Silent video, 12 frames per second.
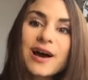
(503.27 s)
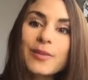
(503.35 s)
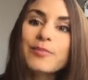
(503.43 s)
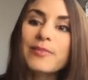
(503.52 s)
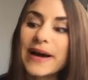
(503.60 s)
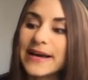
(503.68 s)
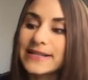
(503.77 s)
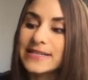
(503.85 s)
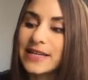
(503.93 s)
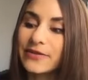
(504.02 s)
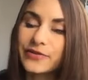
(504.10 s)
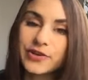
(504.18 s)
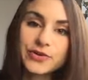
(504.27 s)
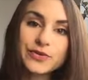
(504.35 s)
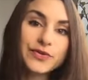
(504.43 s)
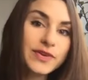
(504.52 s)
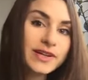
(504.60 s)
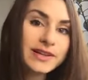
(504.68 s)
But if you
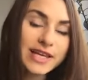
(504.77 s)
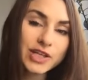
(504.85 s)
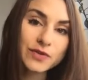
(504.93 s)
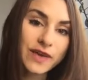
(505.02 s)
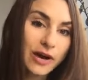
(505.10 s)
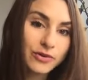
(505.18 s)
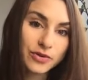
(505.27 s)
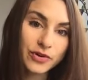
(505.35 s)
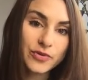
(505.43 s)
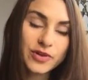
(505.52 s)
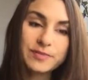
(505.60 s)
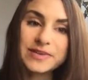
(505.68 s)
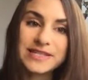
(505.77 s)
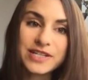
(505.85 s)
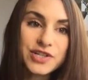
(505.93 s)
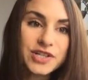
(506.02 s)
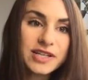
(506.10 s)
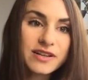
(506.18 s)
feel like you've outgrown the
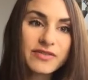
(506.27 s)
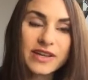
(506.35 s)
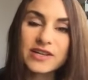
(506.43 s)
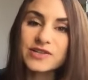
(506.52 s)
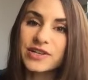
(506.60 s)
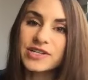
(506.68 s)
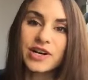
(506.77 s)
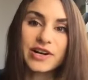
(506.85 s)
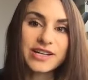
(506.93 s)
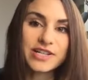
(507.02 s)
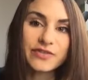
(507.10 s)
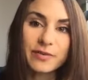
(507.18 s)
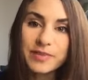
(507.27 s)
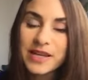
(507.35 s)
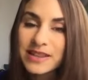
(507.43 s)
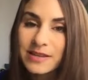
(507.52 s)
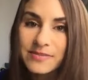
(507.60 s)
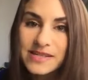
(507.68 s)
position, things are starting to
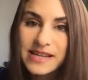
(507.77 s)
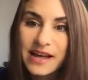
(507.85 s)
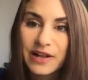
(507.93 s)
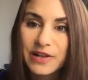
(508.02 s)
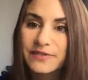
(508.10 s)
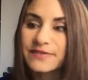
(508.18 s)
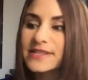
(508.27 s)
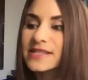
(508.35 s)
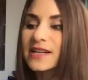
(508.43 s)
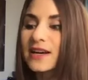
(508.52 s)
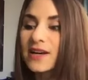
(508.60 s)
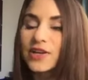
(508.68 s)
repeat themselves,